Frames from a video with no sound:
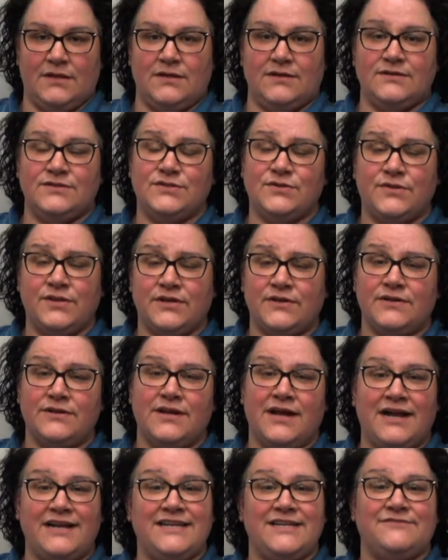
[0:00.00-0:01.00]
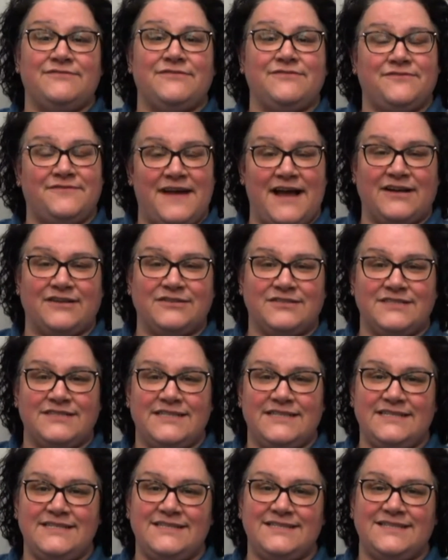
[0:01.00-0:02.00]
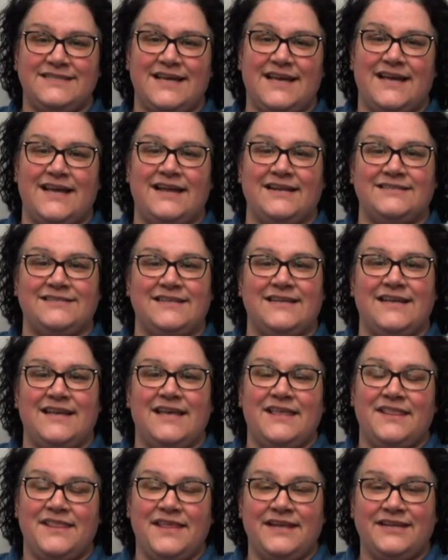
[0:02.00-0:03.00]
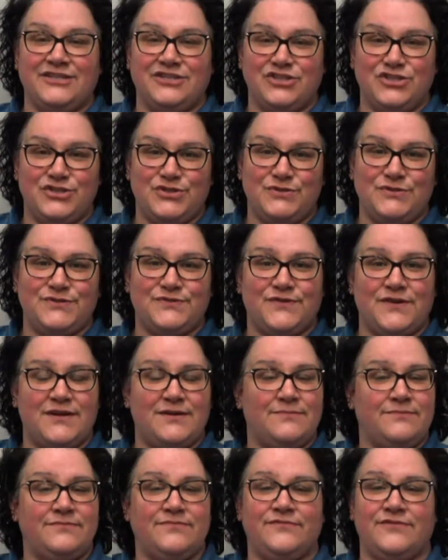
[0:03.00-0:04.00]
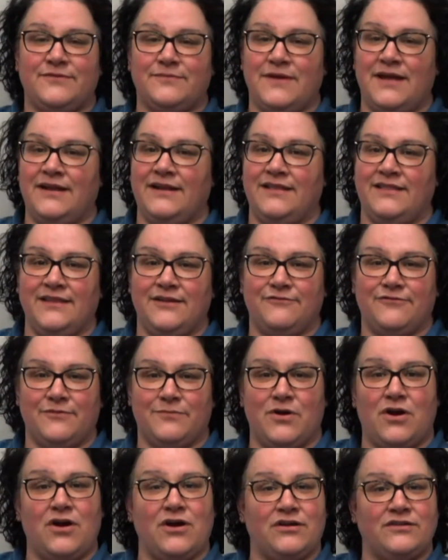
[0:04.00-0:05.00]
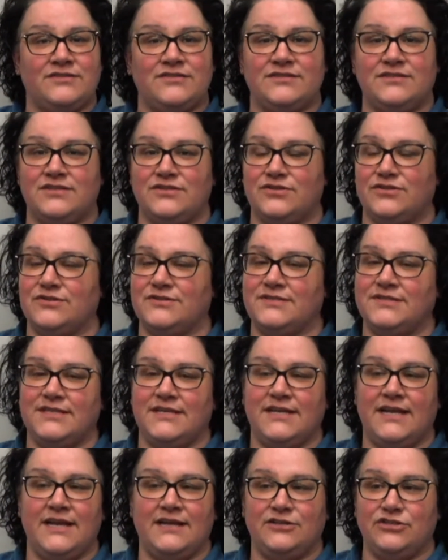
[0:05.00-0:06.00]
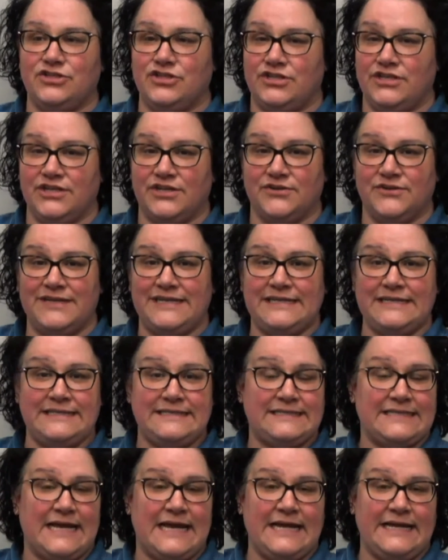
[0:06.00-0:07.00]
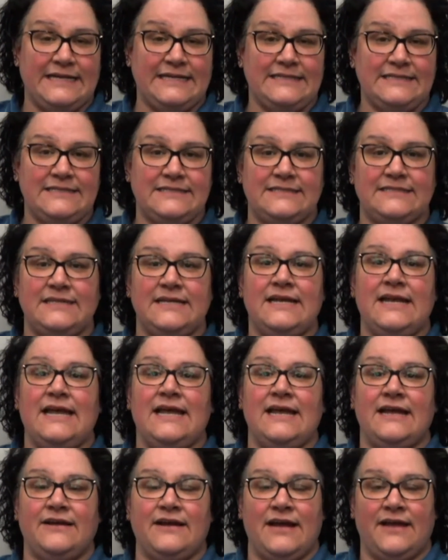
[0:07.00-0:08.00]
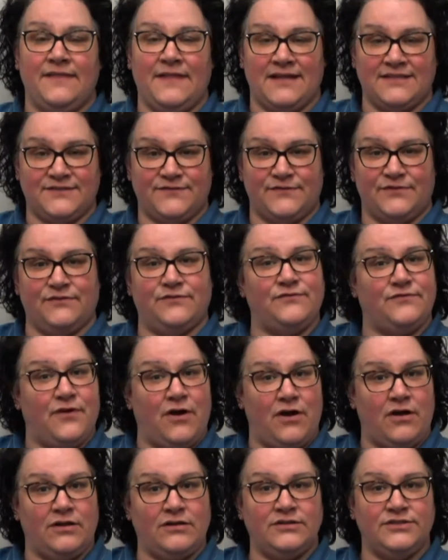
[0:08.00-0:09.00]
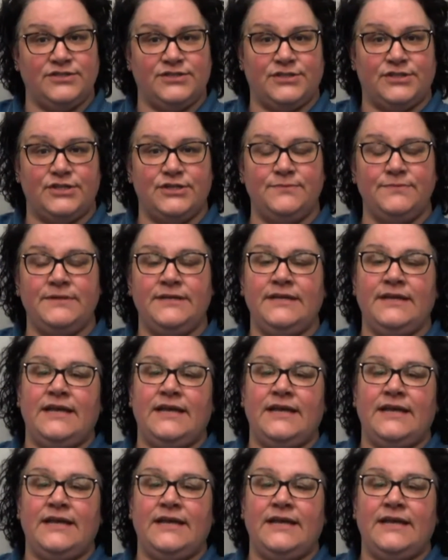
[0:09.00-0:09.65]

So there are 9 different faculties that they can choose from anything from arts to nursing, engineering, science, and that's for the fall term.